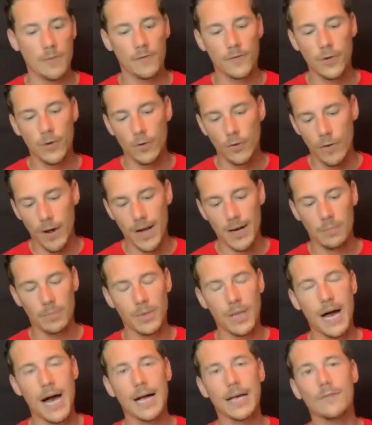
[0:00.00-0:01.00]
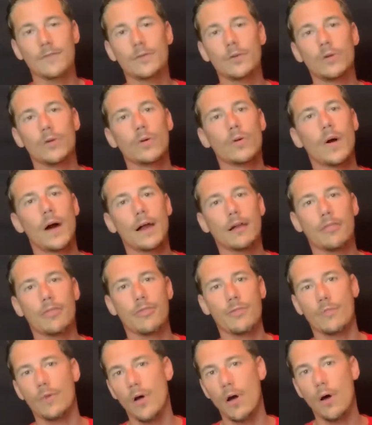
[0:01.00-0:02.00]
if you don't know how to block, if you don't know how to
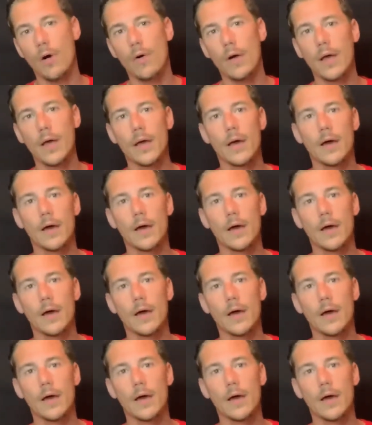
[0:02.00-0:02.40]
throw,